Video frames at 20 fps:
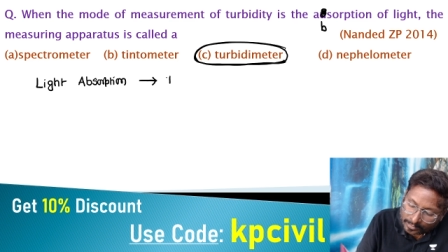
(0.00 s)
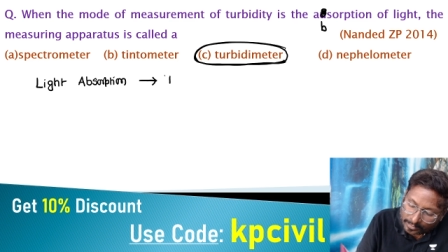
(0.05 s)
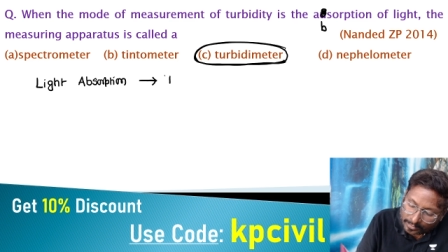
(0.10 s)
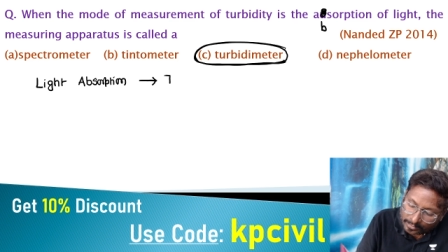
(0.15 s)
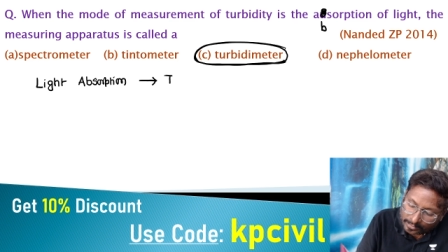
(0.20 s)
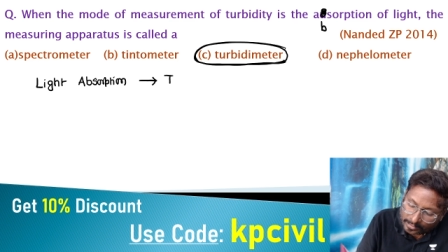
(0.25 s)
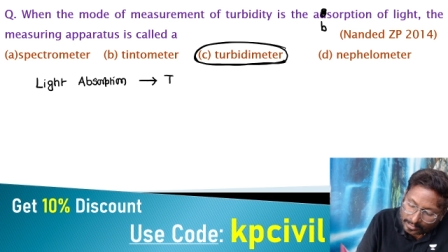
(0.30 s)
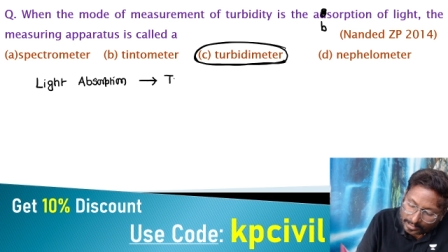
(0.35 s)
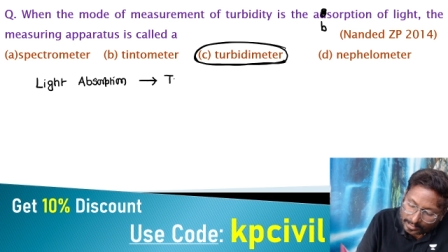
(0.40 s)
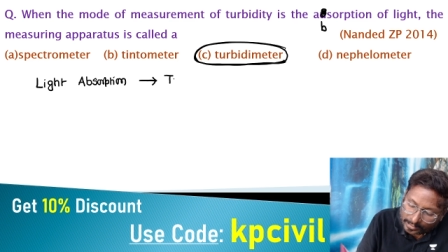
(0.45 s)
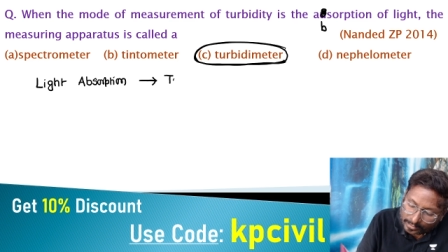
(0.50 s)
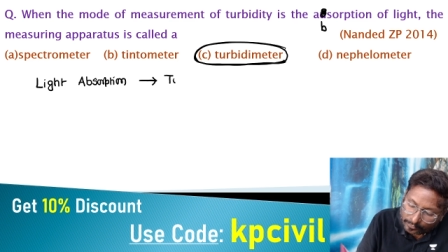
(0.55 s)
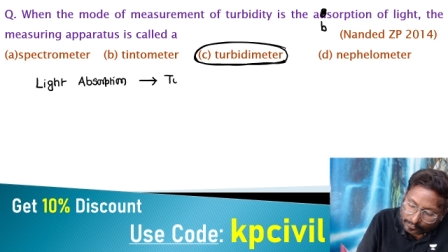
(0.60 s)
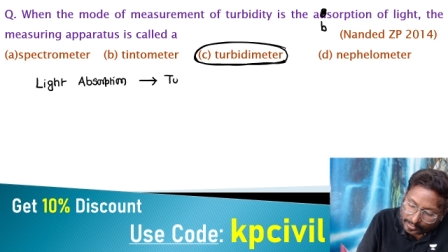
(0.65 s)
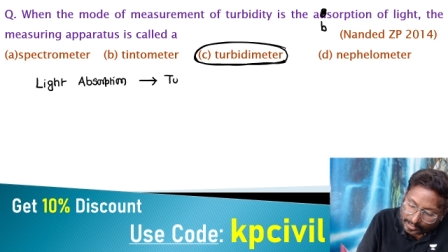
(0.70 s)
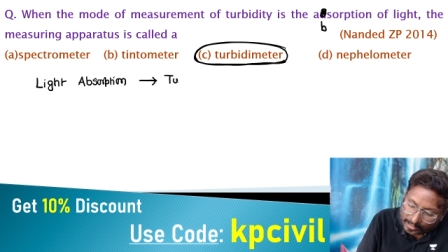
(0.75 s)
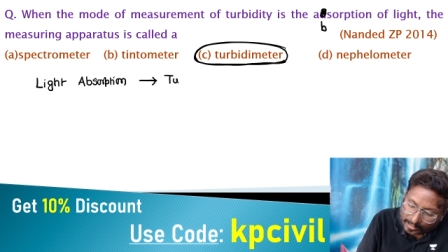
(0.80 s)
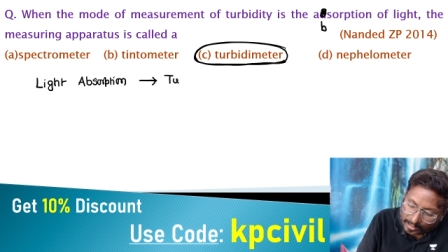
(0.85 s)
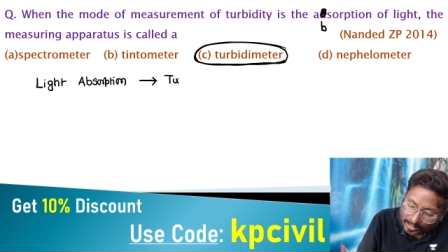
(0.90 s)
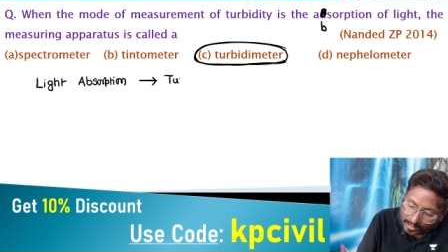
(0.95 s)
that
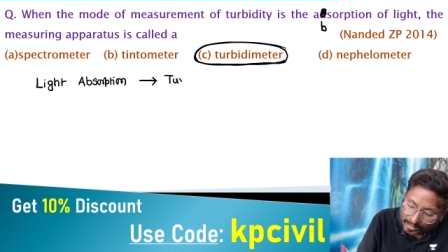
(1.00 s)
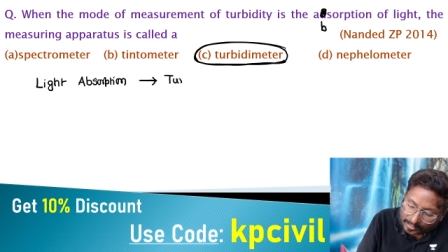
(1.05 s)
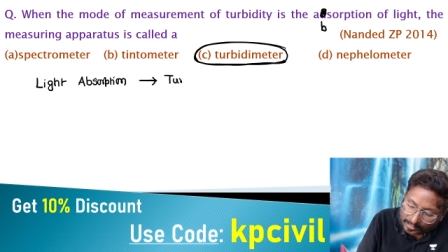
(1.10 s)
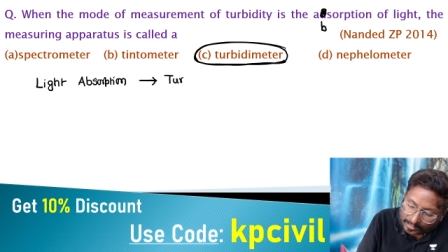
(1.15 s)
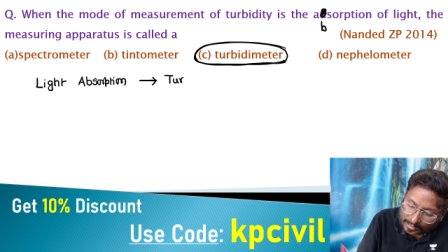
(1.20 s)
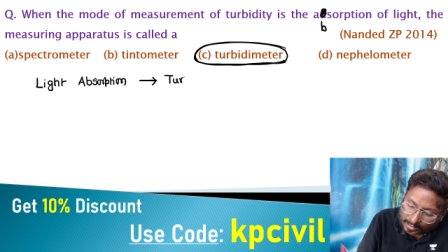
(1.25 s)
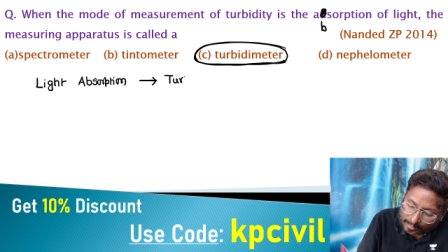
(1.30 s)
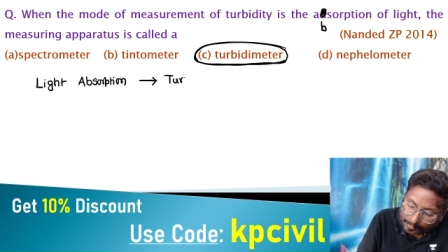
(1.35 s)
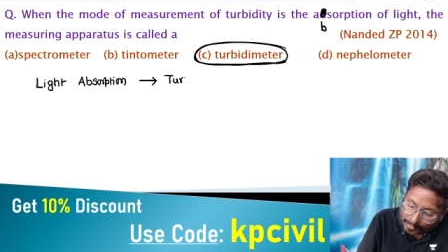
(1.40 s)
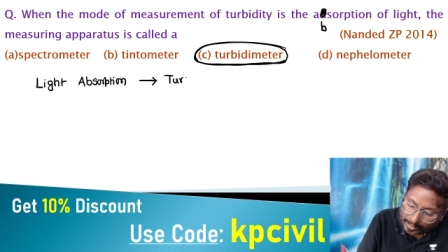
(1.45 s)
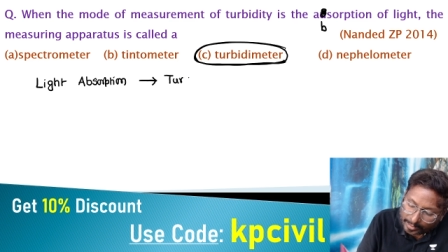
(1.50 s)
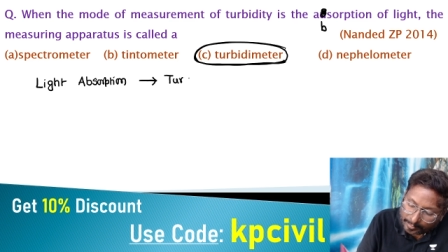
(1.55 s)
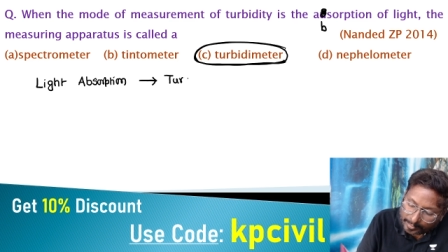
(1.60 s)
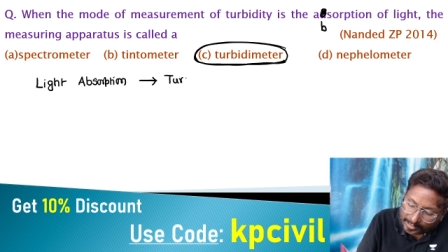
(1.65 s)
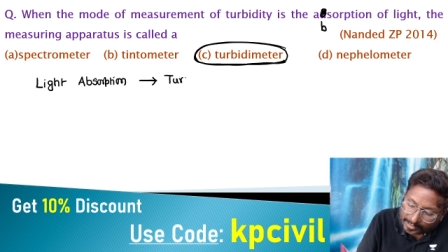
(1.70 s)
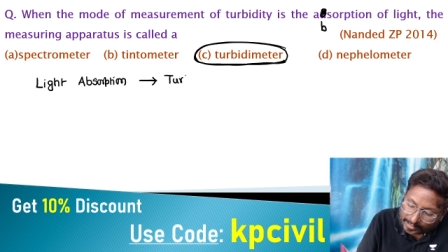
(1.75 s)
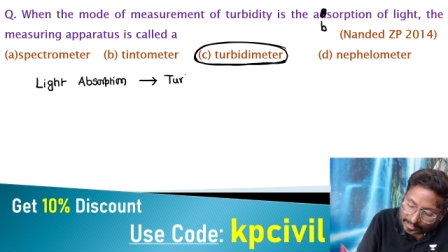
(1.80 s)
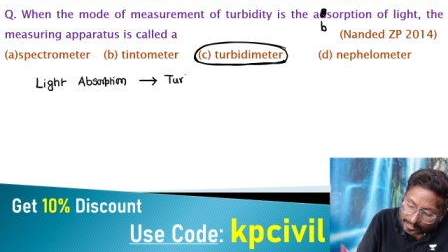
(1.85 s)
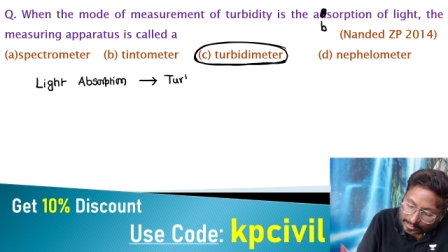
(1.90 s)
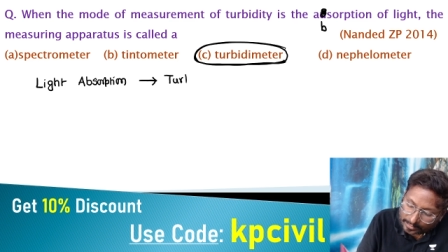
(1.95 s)
we call
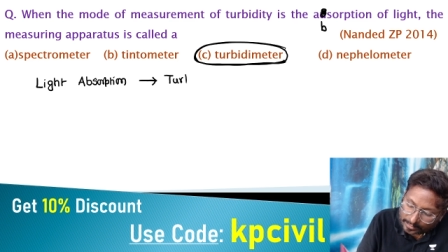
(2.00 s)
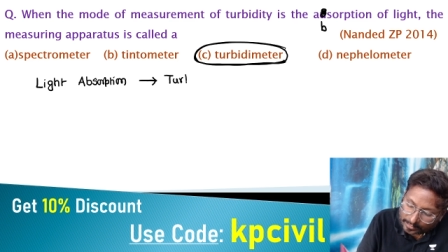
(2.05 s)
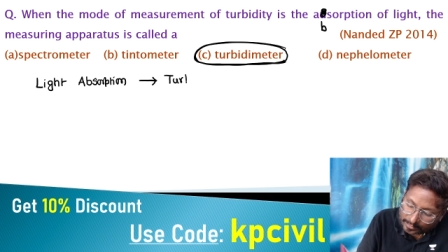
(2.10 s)
turbidimeter.